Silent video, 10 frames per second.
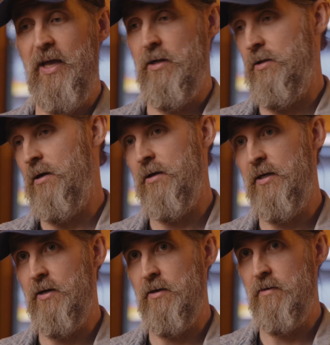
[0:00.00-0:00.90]
analog
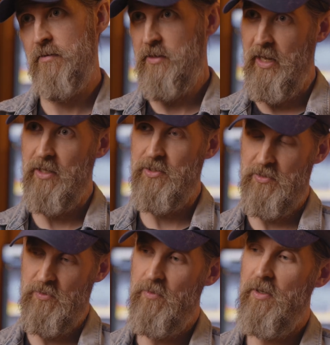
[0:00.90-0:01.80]
gear can't
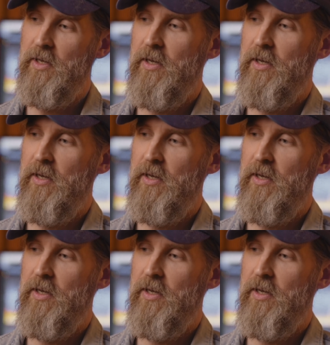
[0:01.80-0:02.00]
do.